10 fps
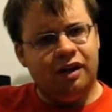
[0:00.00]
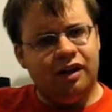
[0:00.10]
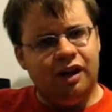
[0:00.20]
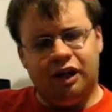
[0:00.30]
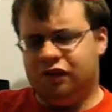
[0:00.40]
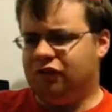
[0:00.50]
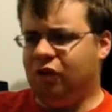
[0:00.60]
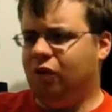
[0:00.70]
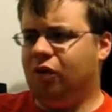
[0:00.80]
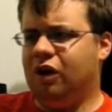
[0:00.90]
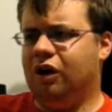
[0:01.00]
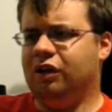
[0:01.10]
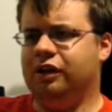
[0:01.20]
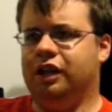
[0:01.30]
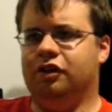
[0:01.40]
And just the whole
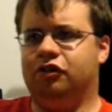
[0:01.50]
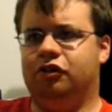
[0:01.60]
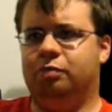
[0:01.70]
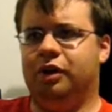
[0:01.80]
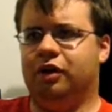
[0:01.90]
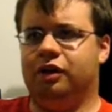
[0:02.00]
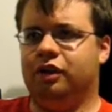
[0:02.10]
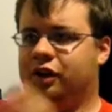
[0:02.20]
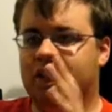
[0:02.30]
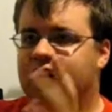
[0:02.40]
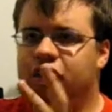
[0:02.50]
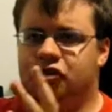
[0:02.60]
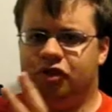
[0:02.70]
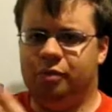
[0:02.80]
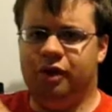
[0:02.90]
holiday, the spirit, the
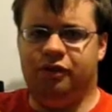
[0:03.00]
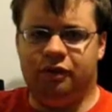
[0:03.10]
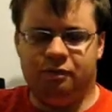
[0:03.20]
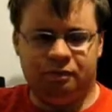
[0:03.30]
conundrum of it.